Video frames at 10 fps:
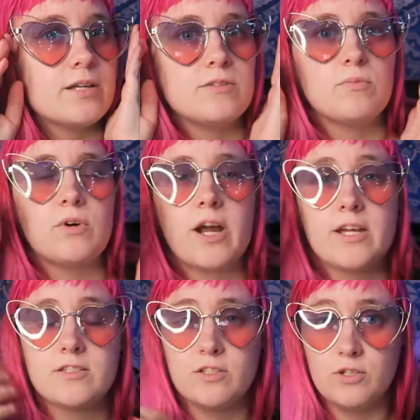is more
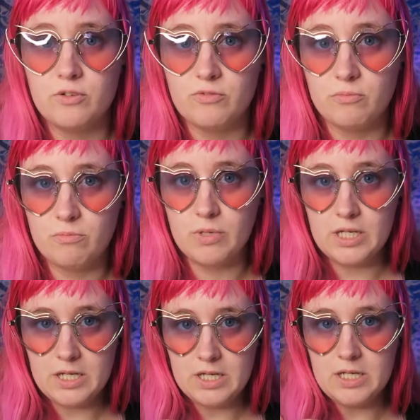has to do with
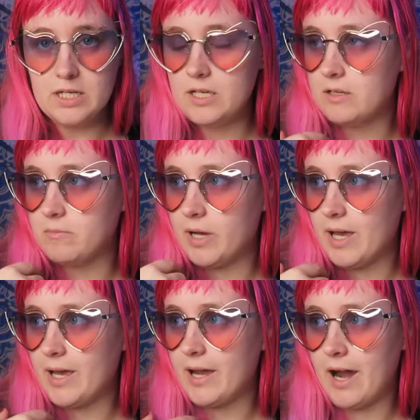me and
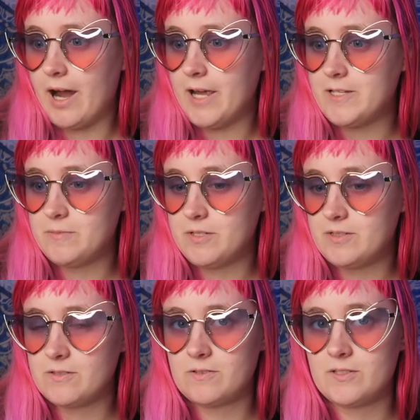my eyes
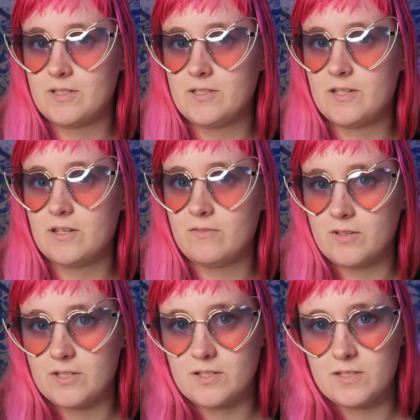being so
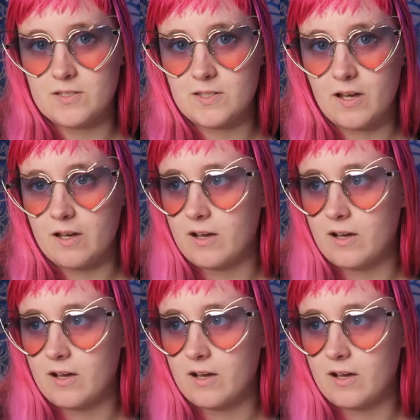sensitive is